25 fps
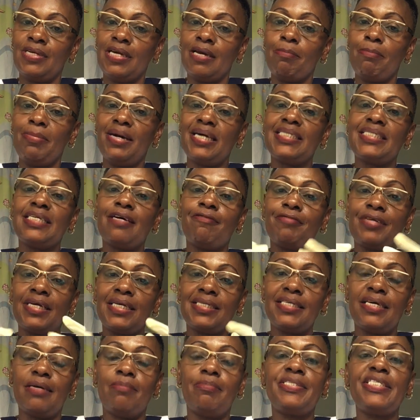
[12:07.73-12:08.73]
But after
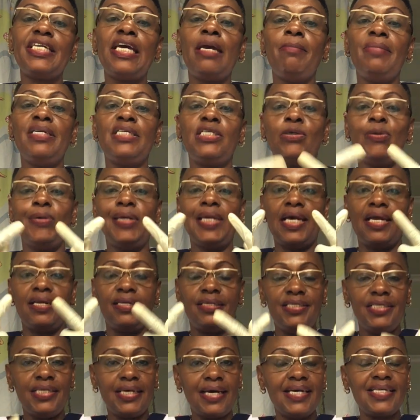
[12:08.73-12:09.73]
some time it will
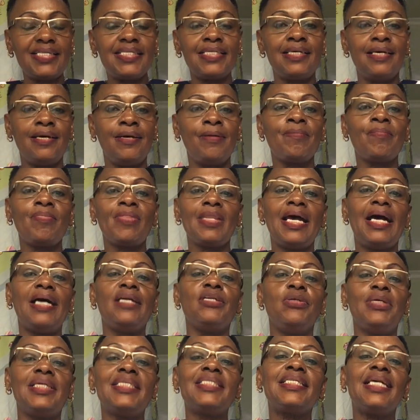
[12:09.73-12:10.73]
adjust and
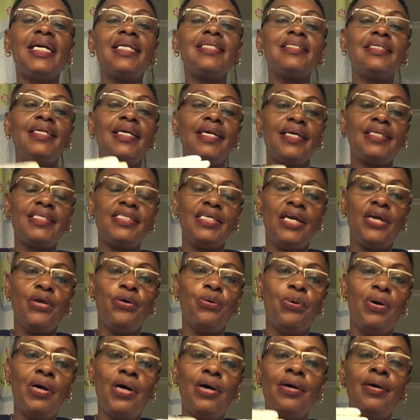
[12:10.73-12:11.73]
you'll start getting
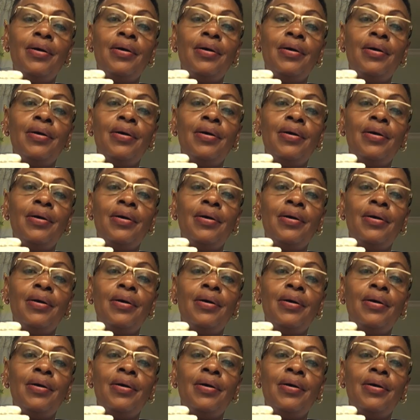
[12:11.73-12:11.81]
your